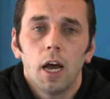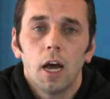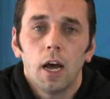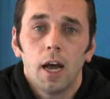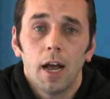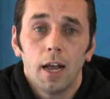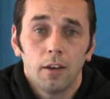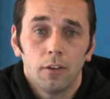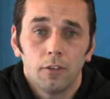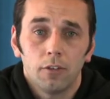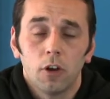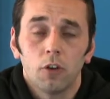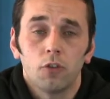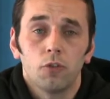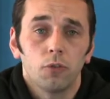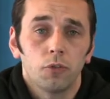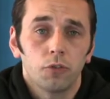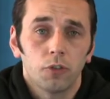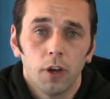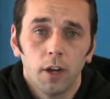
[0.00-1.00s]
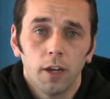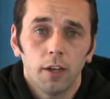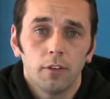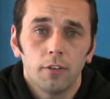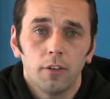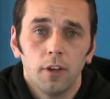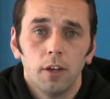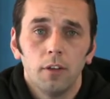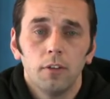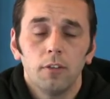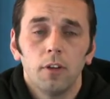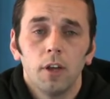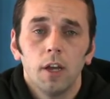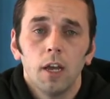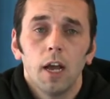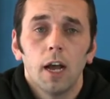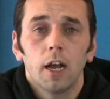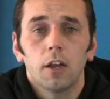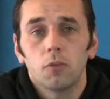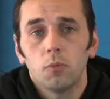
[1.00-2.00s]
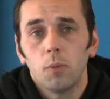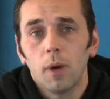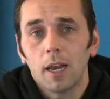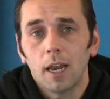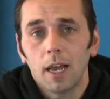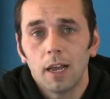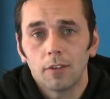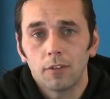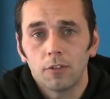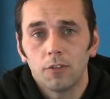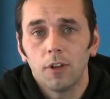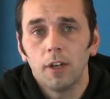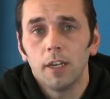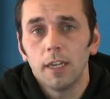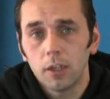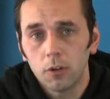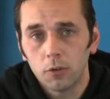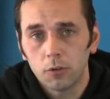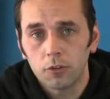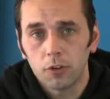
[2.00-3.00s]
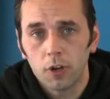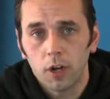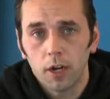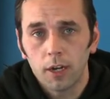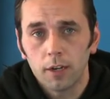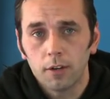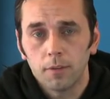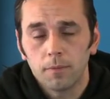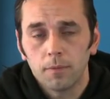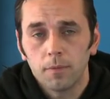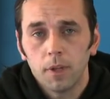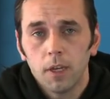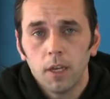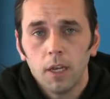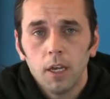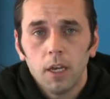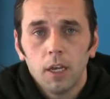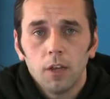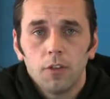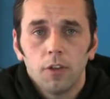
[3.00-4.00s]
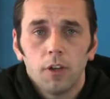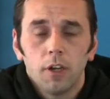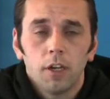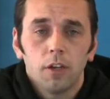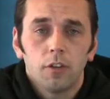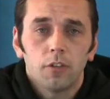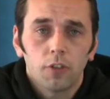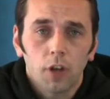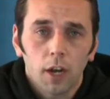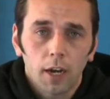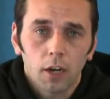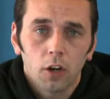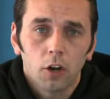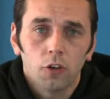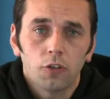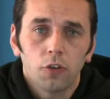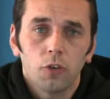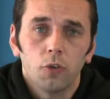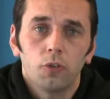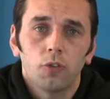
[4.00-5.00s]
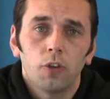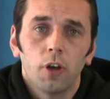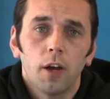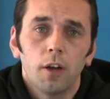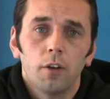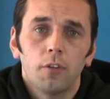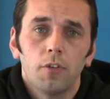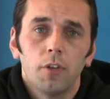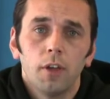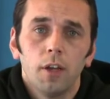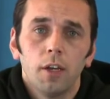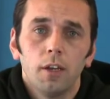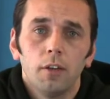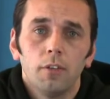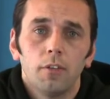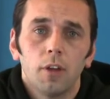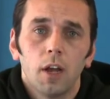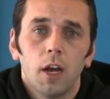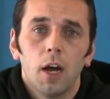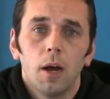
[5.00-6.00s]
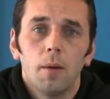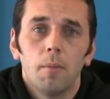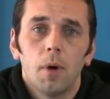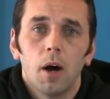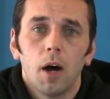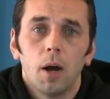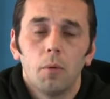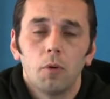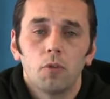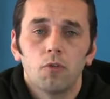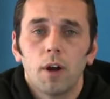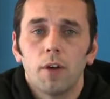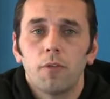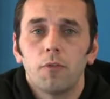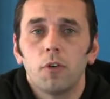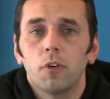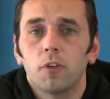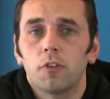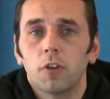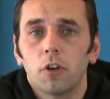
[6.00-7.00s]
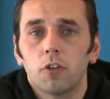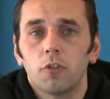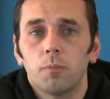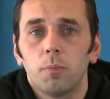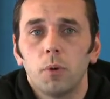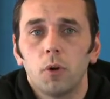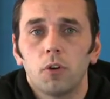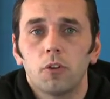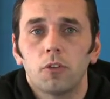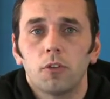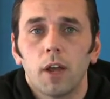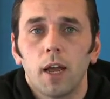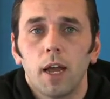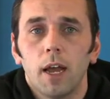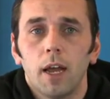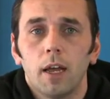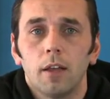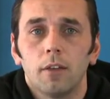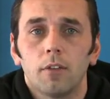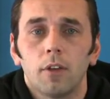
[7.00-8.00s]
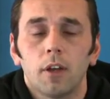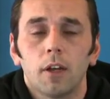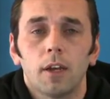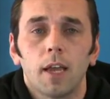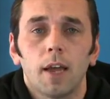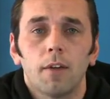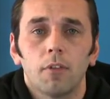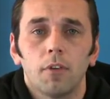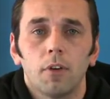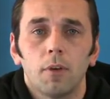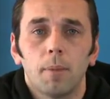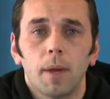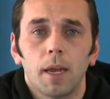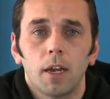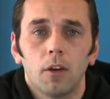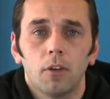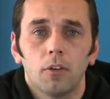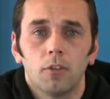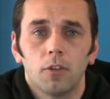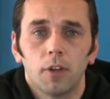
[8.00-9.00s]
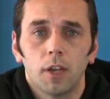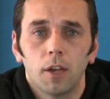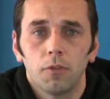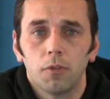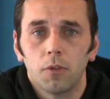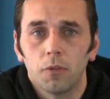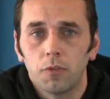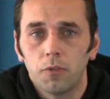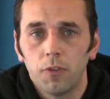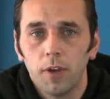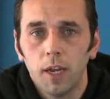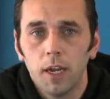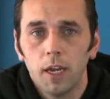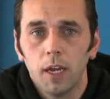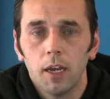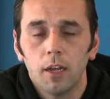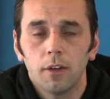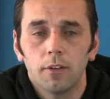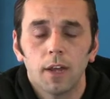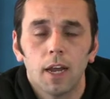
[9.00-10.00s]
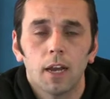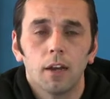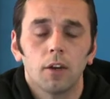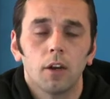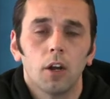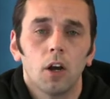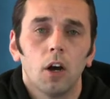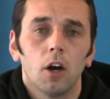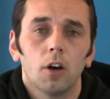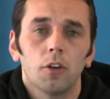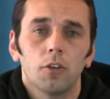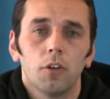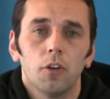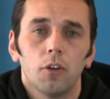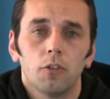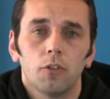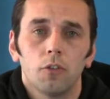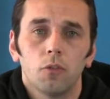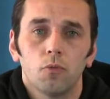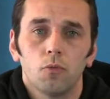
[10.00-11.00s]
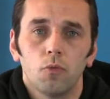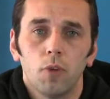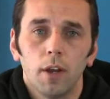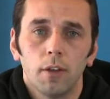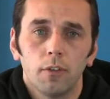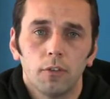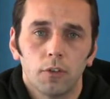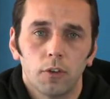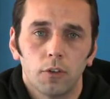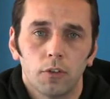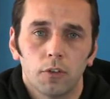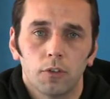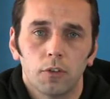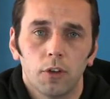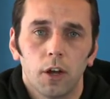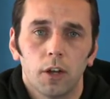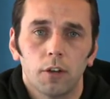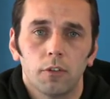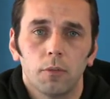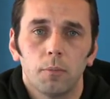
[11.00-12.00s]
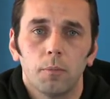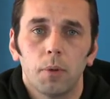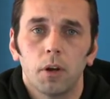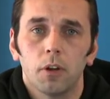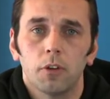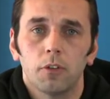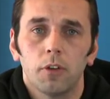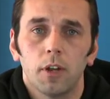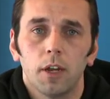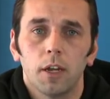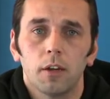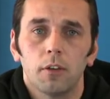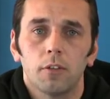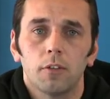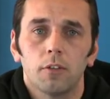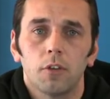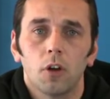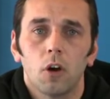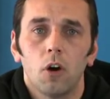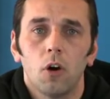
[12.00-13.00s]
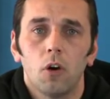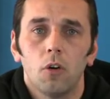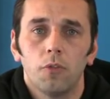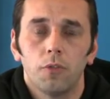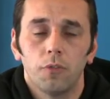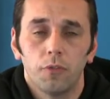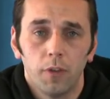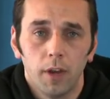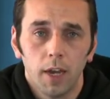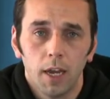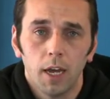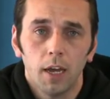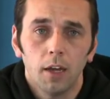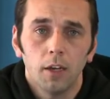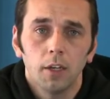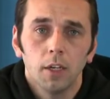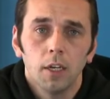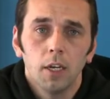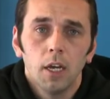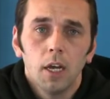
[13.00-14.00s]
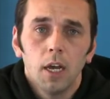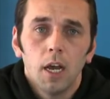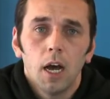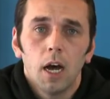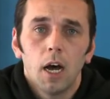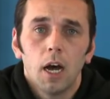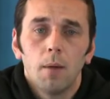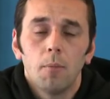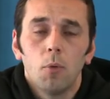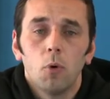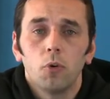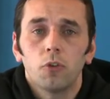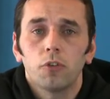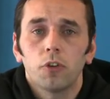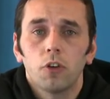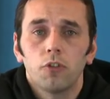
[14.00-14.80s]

and social sciences, as well as the legal side. The psychological side of things, I would reference such books as Gavin de Becker's The Gift of Fear, Dan Gardner's Risk, The Science and Politics of Fear. Also